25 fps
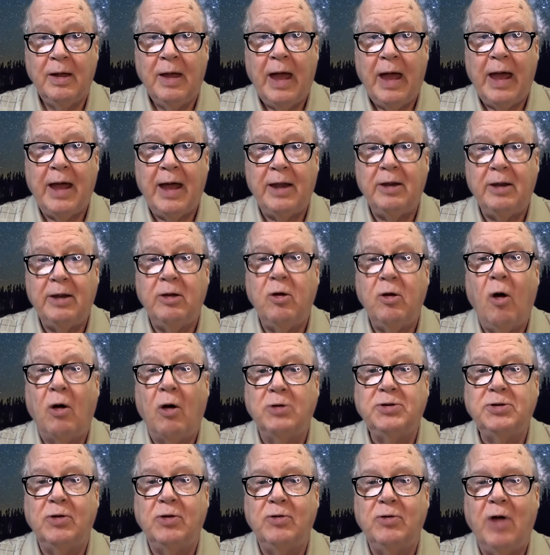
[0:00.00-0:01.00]
And you
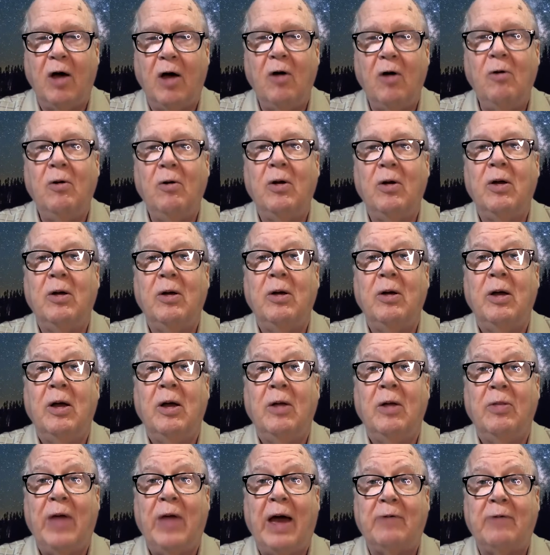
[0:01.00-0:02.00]
also know
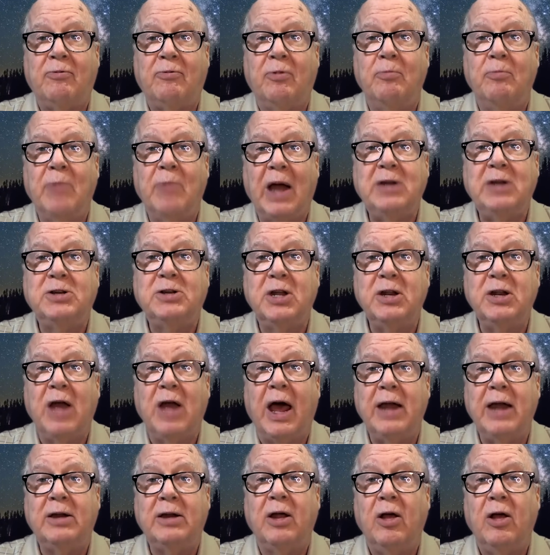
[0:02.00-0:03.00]
that from night to
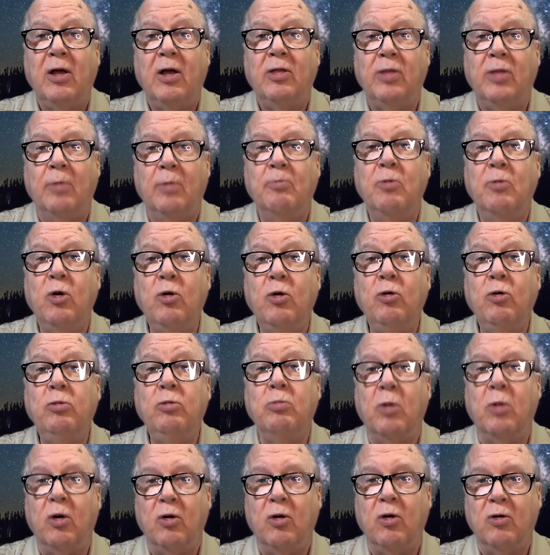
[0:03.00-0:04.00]
night, the moon
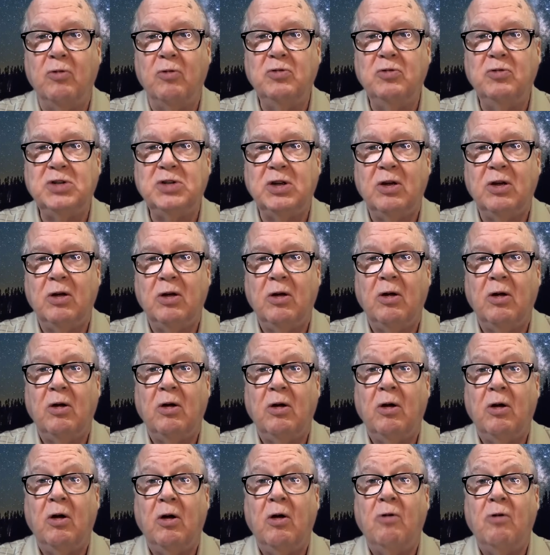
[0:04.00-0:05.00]
moves
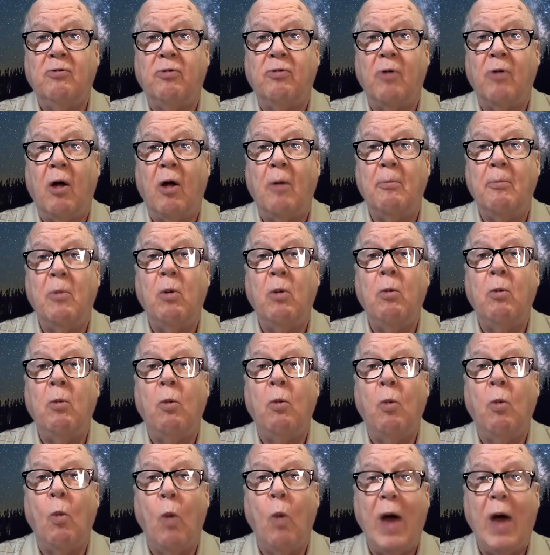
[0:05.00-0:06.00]
from
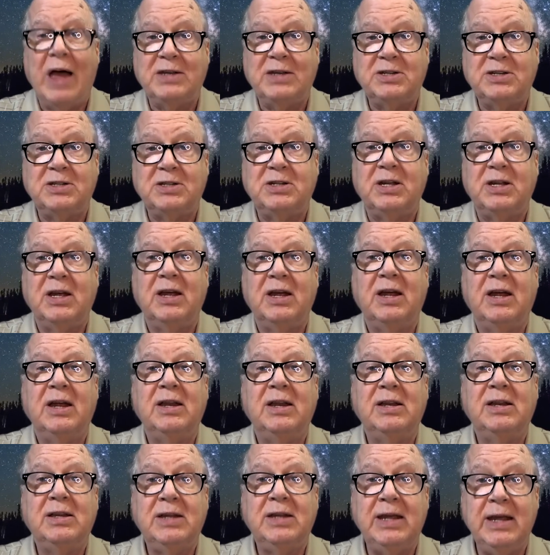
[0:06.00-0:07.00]
west
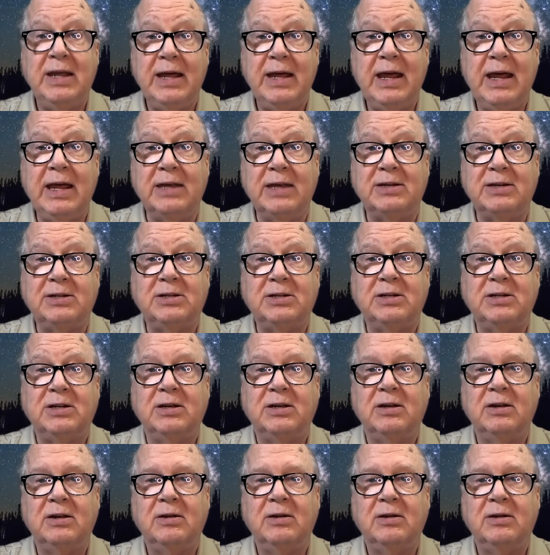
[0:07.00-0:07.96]
to east.